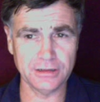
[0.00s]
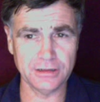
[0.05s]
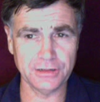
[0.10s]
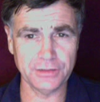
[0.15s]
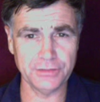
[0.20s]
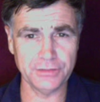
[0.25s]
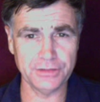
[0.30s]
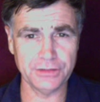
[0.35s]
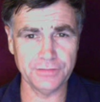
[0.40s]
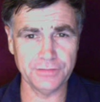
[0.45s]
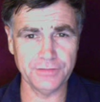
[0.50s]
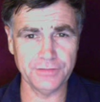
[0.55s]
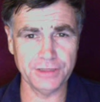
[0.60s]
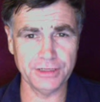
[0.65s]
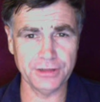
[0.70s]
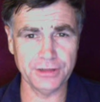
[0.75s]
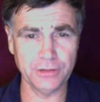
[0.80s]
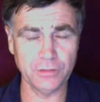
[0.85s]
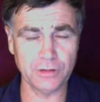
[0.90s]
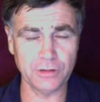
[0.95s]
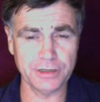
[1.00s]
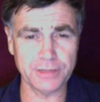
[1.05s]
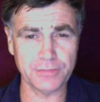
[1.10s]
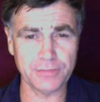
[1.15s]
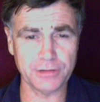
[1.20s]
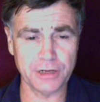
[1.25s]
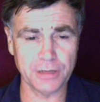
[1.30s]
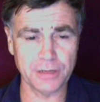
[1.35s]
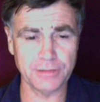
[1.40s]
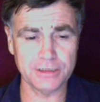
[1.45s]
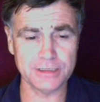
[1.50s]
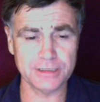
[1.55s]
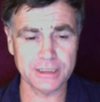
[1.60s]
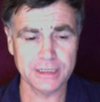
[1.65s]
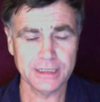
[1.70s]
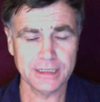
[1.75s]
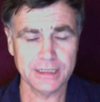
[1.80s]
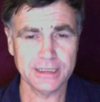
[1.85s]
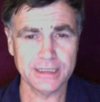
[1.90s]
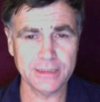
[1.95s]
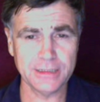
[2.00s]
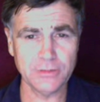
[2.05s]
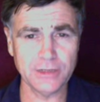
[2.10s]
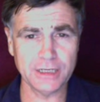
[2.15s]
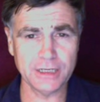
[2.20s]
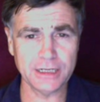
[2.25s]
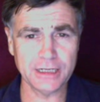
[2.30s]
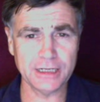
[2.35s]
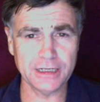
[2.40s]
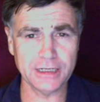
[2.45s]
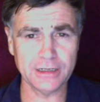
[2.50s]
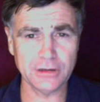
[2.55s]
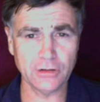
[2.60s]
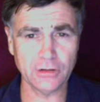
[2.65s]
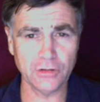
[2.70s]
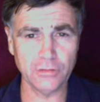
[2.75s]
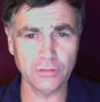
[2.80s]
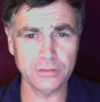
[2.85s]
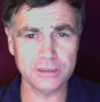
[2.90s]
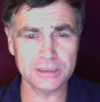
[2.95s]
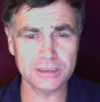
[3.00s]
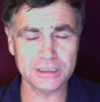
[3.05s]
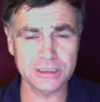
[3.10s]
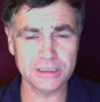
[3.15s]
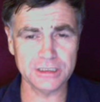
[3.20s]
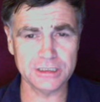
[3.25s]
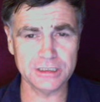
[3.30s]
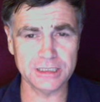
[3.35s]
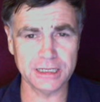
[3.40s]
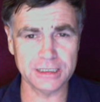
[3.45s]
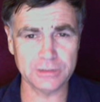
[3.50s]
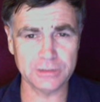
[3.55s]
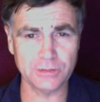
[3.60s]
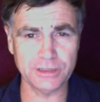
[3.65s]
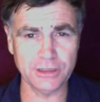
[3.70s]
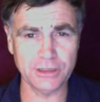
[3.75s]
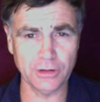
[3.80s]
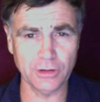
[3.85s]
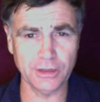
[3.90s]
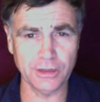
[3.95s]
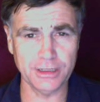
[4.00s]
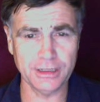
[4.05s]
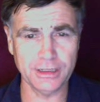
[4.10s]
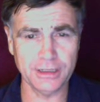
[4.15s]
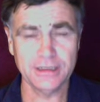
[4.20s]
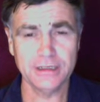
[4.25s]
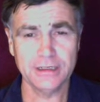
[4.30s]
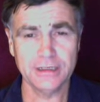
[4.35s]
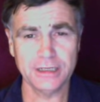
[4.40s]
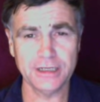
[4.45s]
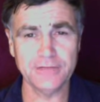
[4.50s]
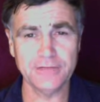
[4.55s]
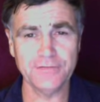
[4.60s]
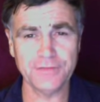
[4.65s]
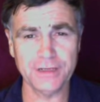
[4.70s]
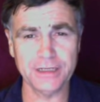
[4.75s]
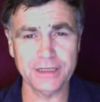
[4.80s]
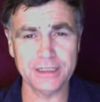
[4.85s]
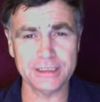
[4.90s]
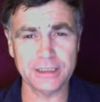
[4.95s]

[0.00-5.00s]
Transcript: YouTube video where he promised he would end homelessness as we know it in Phoenix,